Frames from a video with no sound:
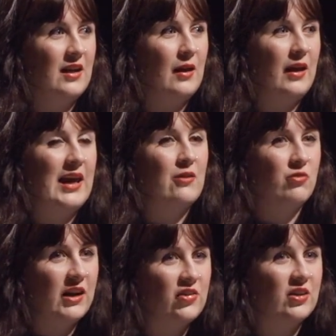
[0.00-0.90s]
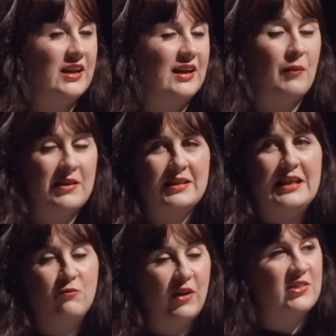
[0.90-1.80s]
It
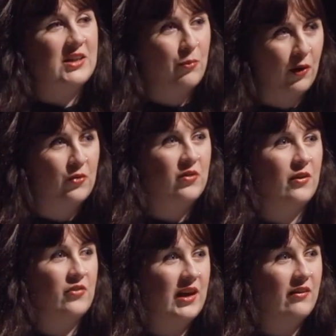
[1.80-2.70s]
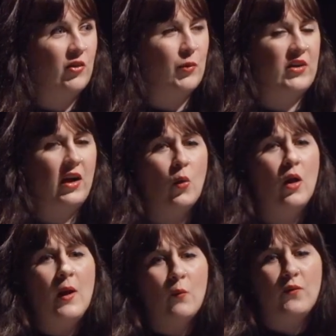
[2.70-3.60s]
basically racially profiles areas by saying,
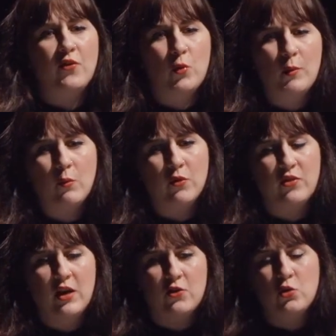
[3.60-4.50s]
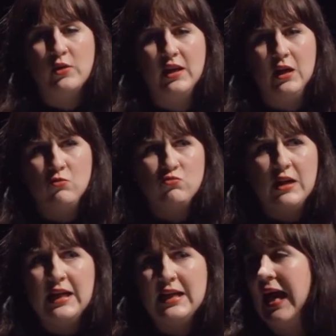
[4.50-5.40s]
this woman was talking in
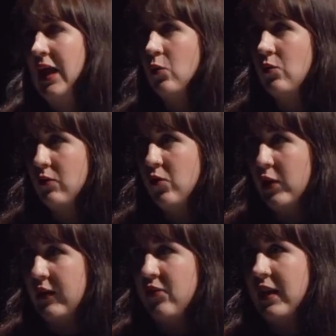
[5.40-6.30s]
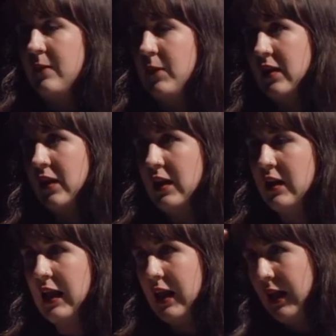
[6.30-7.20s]
really loud voice and in
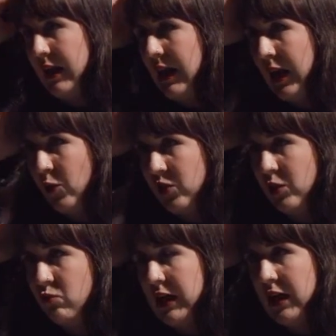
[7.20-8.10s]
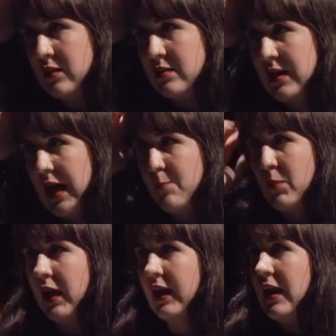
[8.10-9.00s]
a language I didn't really understand,
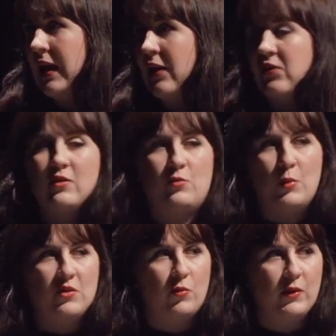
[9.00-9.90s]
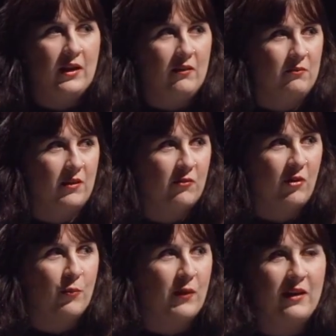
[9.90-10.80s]
but it's she's probably just speaking
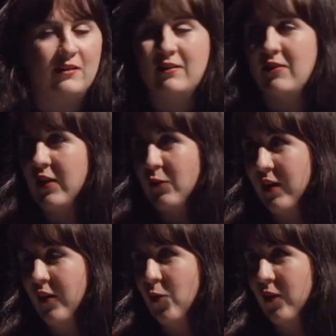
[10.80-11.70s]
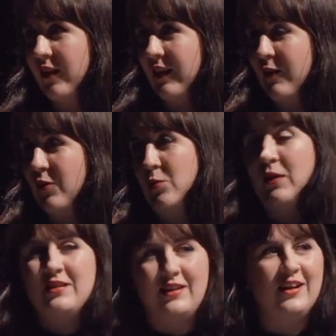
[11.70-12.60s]
roadman, if anyone knows what, which is
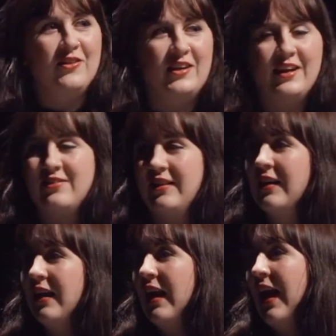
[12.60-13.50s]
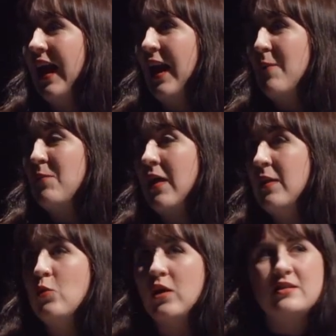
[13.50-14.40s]
basically London accent. And
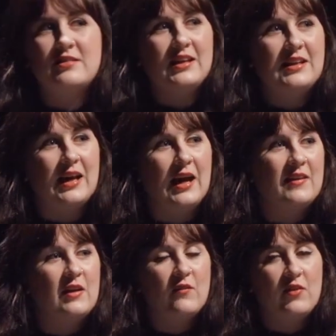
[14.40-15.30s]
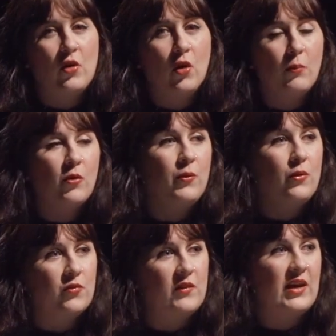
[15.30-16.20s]
then not understanding that, and then having these horrible
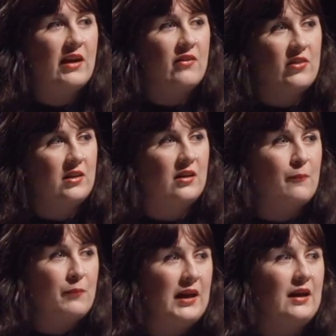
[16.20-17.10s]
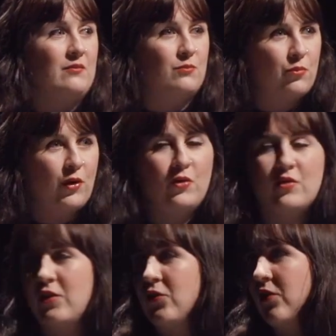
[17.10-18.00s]
reports of these areas ending up being
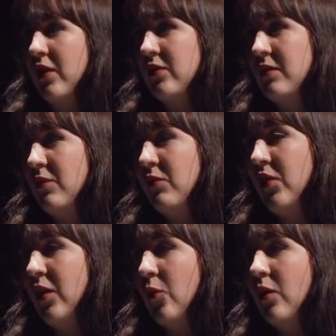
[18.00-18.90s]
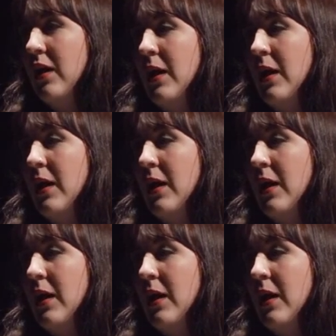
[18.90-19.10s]
profiled as a result.